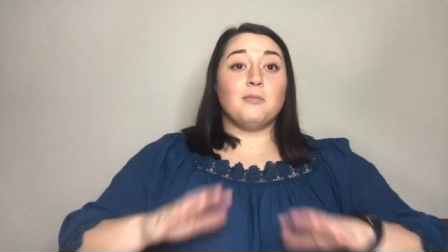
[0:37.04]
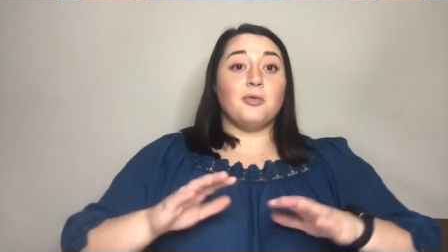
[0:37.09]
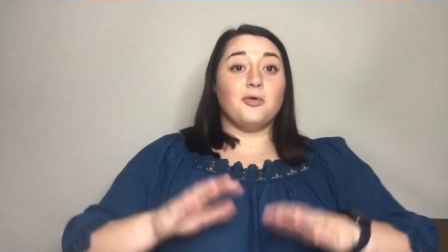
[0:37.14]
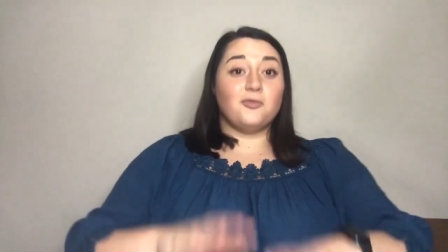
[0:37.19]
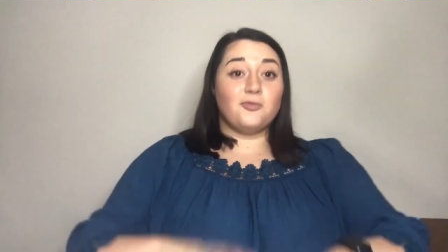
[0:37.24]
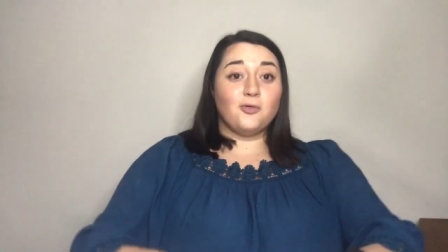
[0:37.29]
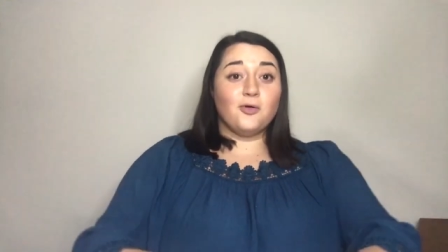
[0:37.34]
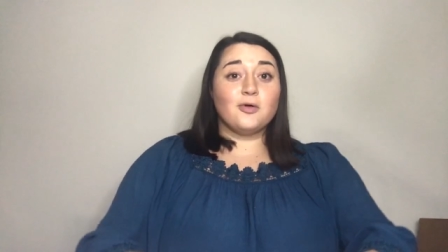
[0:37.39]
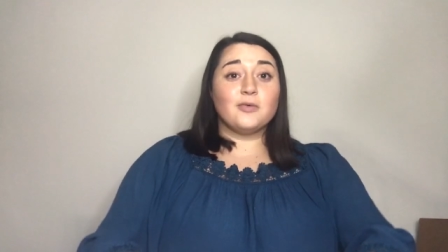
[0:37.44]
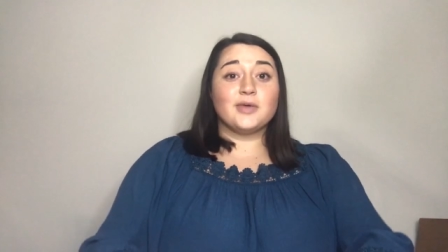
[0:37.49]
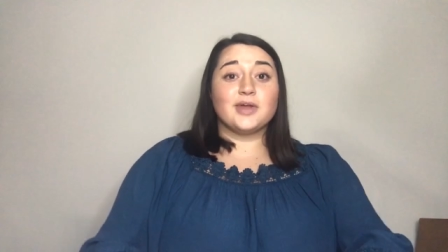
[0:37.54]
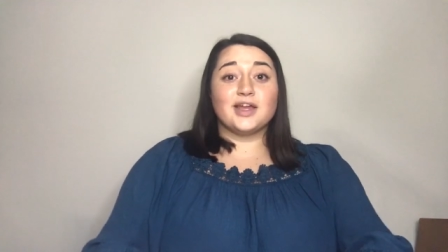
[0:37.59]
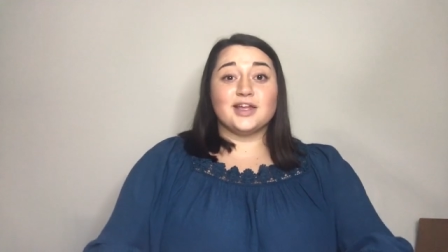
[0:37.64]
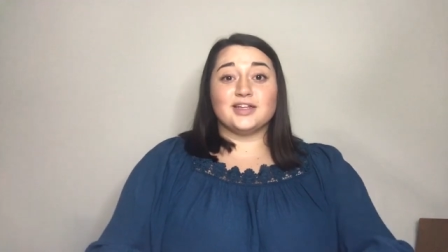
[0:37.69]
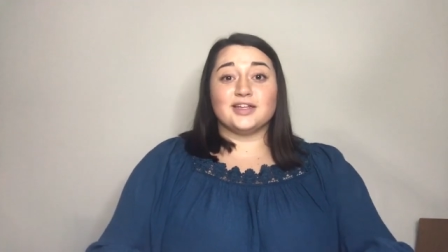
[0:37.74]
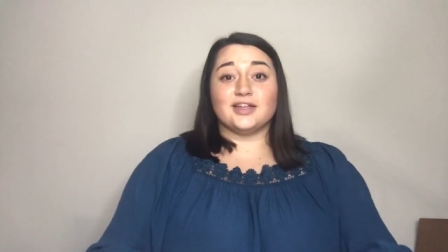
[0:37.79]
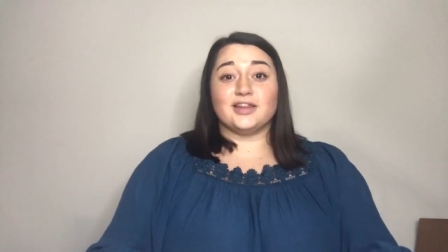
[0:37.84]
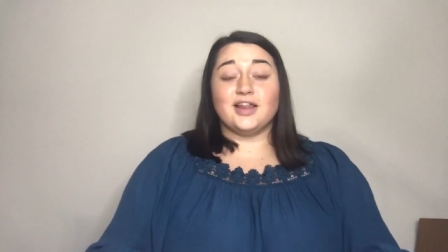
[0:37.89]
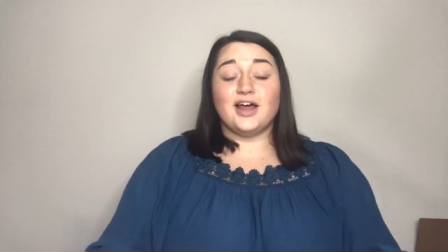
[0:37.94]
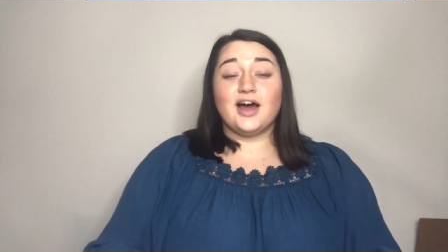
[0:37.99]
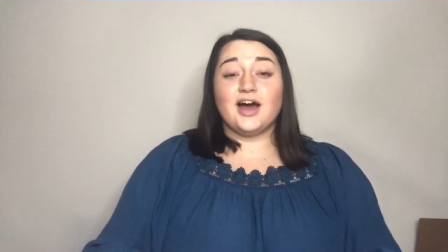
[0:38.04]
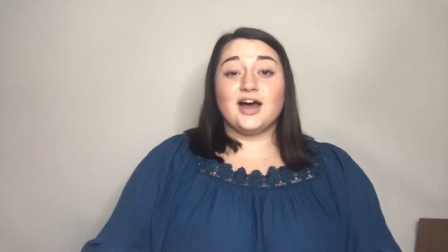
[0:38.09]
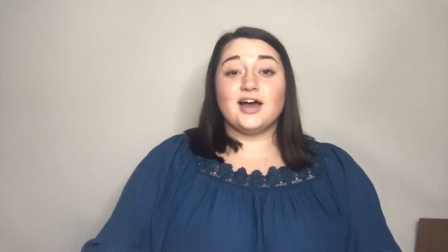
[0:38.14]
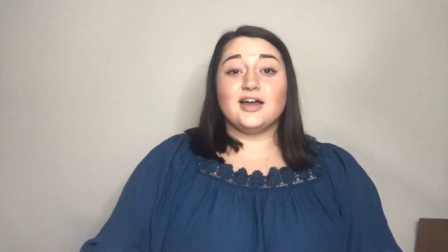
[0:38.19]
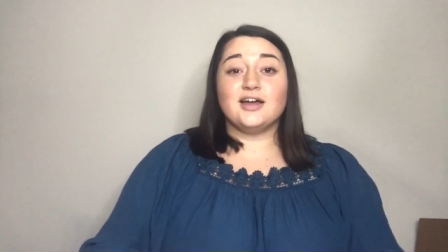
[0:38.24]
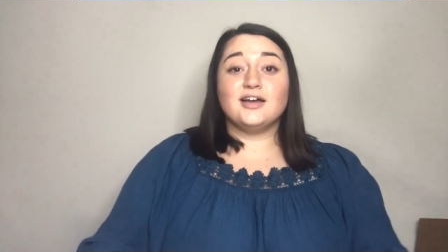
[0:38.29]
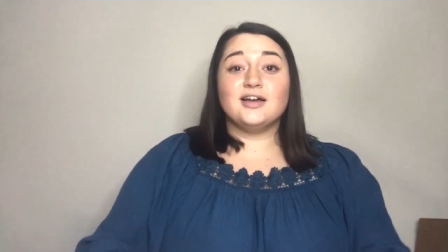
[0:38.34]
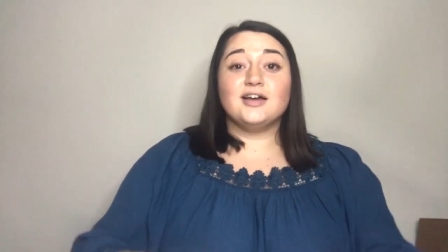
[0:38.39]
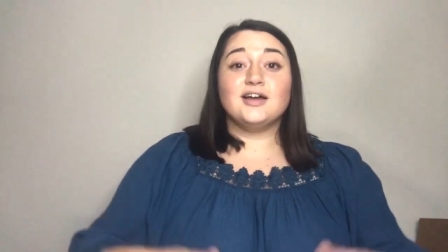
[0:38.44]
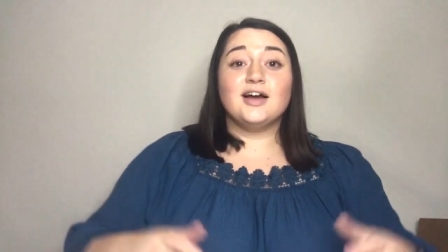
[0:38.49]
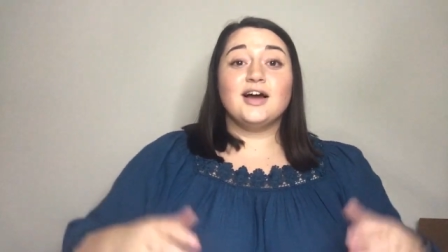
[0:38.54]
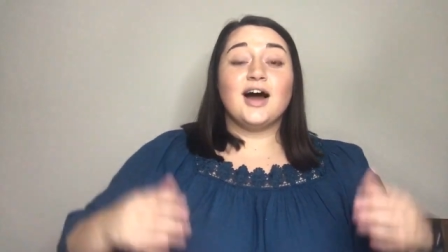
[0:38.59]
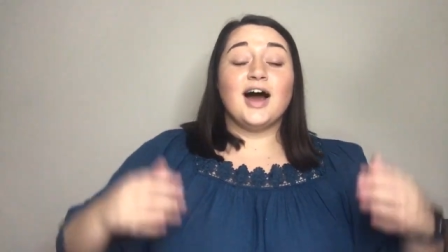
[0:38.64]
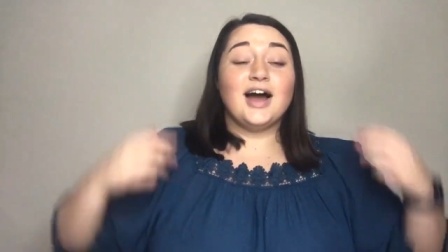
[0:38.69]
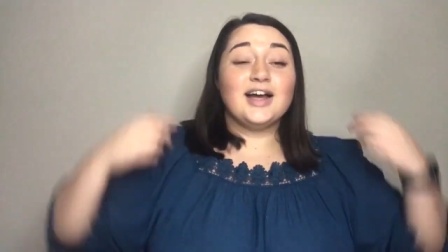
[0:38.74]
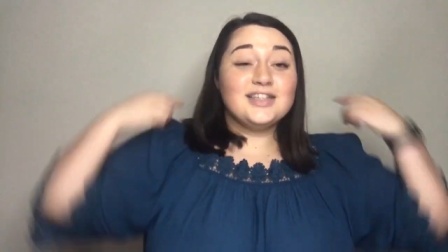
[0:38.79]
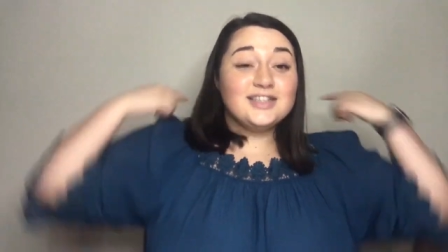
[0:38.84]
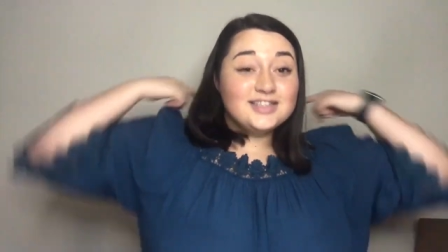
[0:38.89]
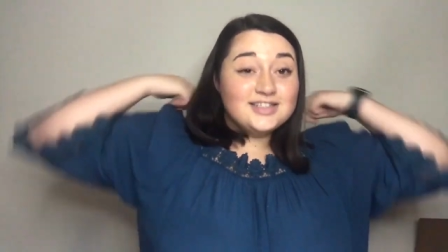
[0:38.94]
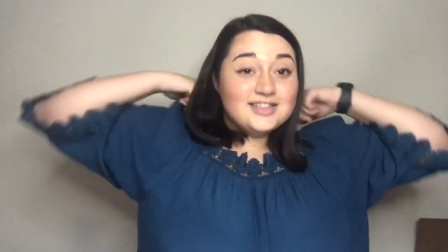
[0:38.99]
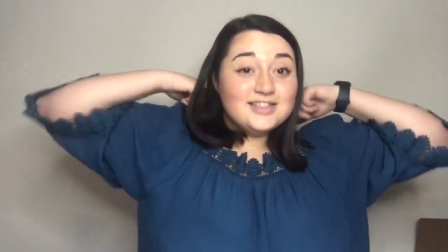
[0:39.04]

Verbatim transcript: Before we get into that, I